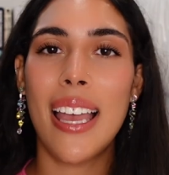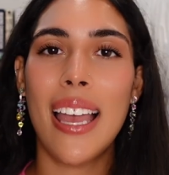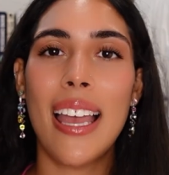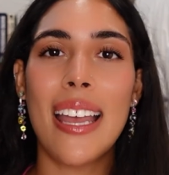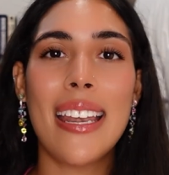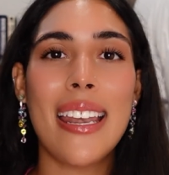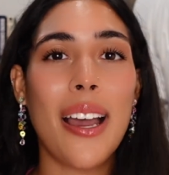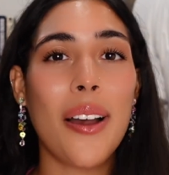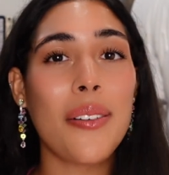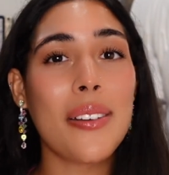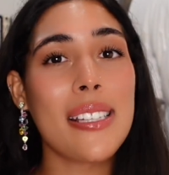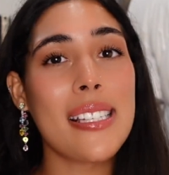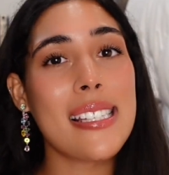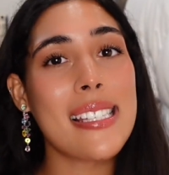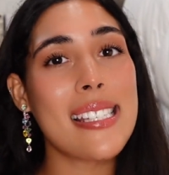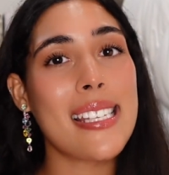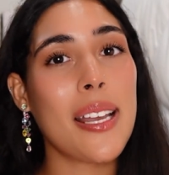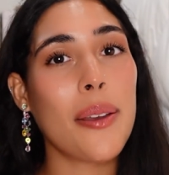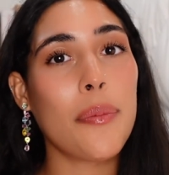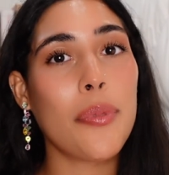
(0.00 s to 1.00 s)
And now in
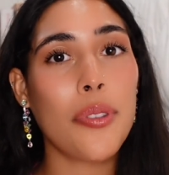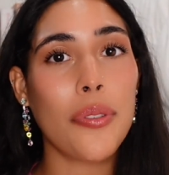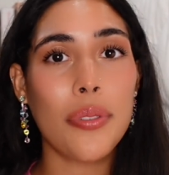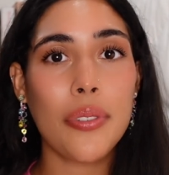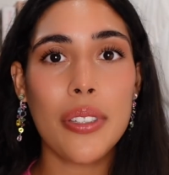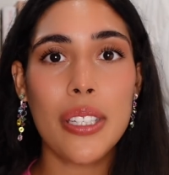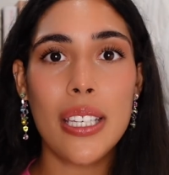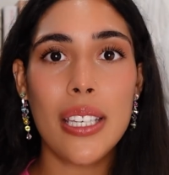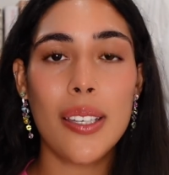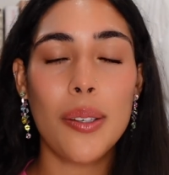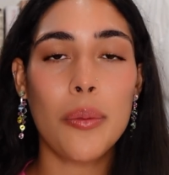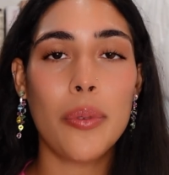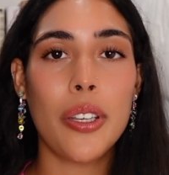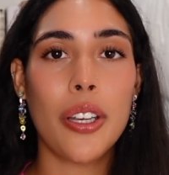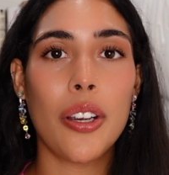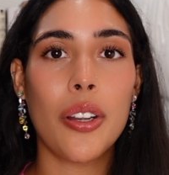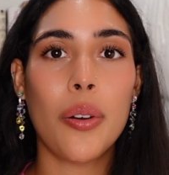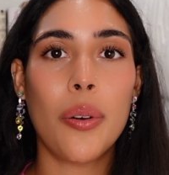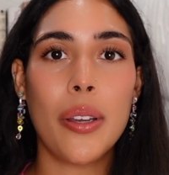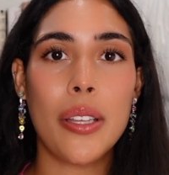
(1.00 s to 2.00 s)
step 3, we
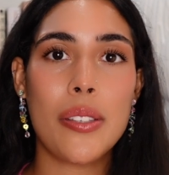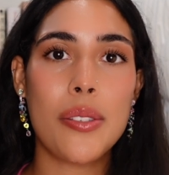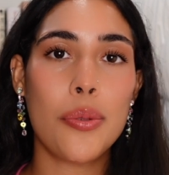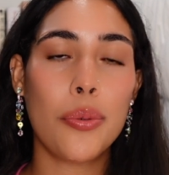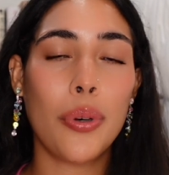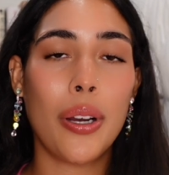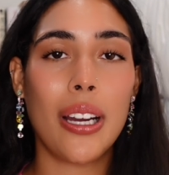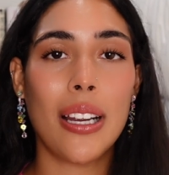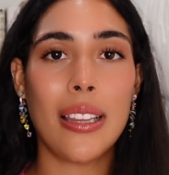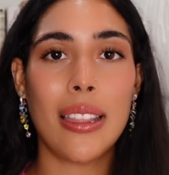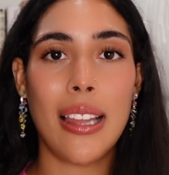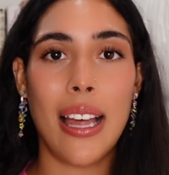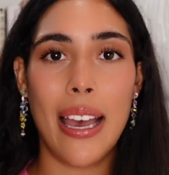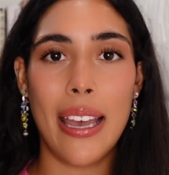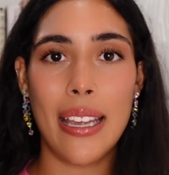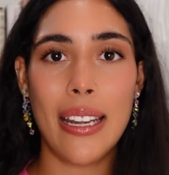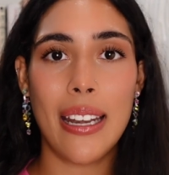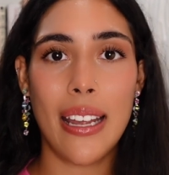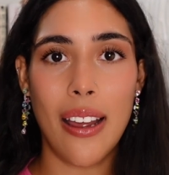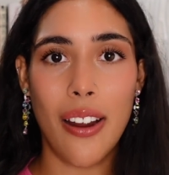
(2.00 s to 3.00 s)
are going to align